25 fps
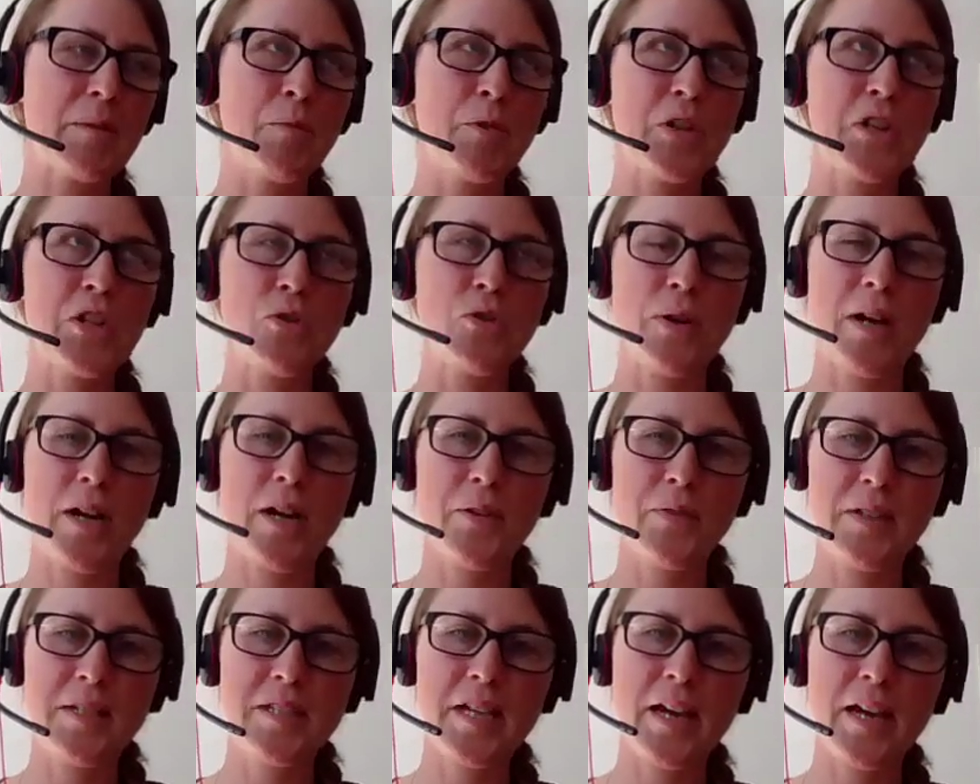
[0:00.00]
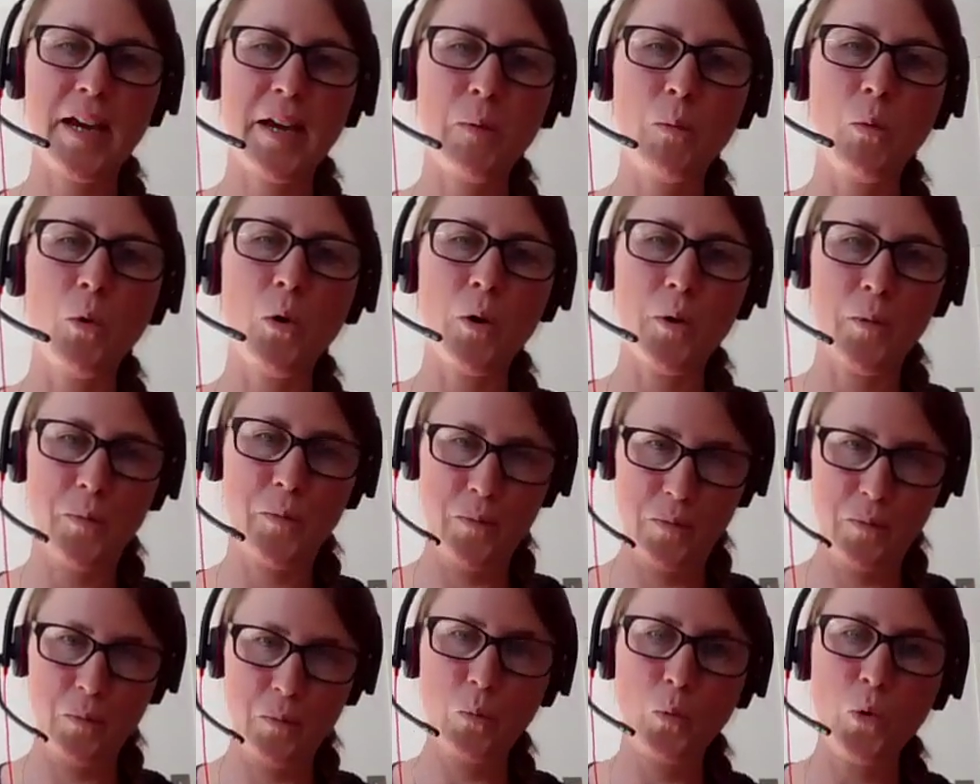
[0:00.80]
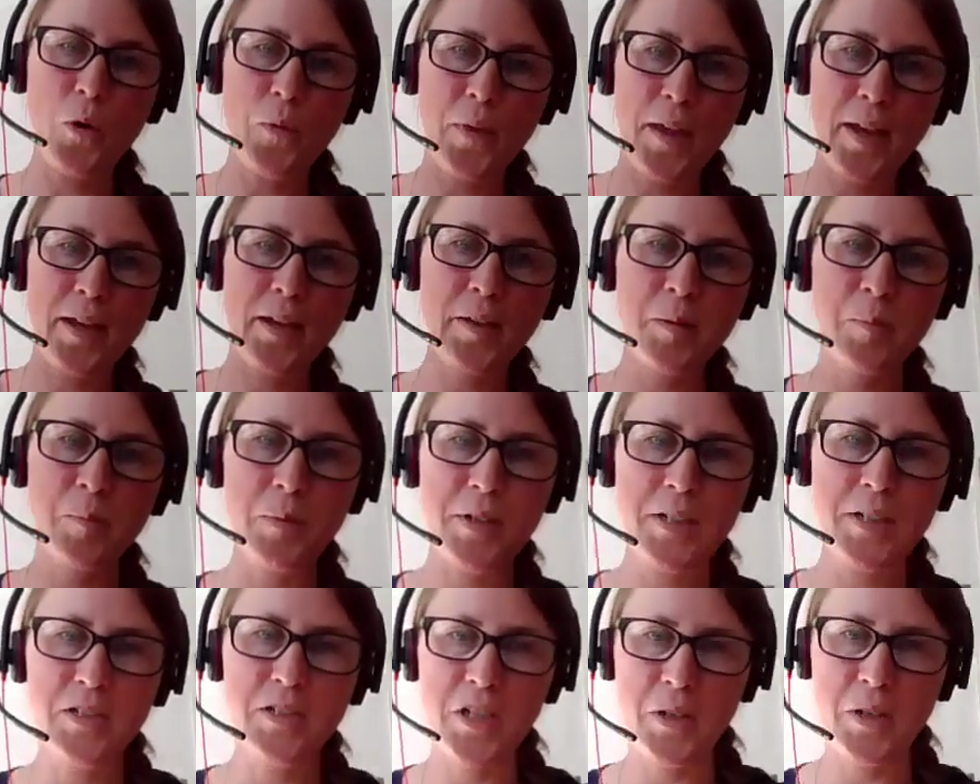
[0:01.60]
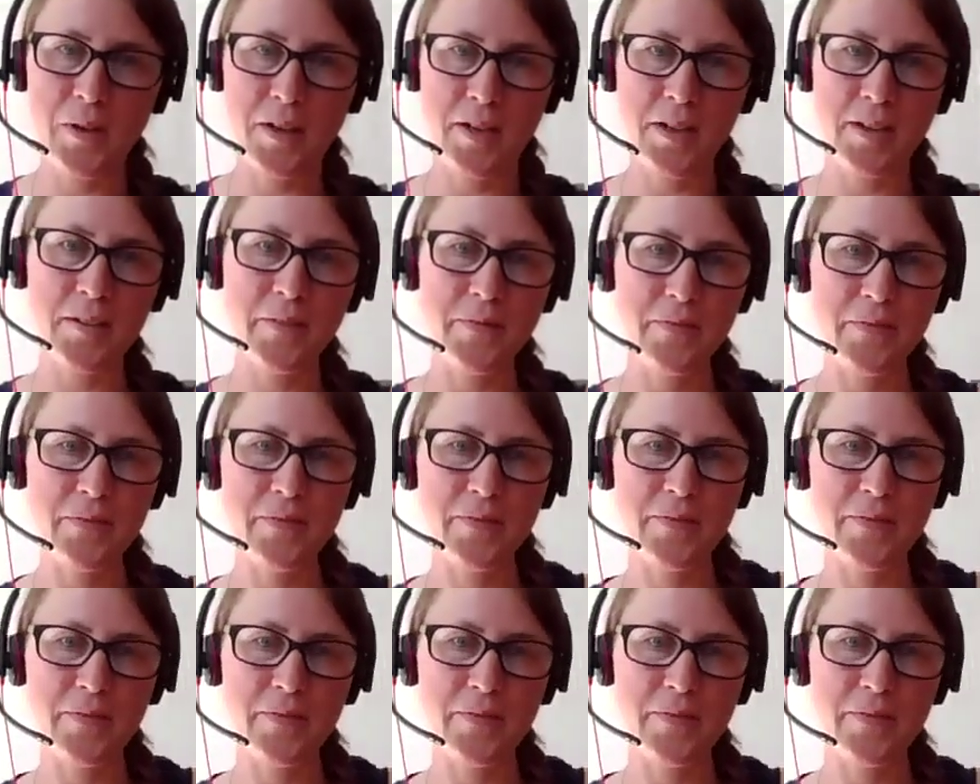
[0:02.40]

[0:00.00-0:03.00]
someone throughout the day what they can be doing.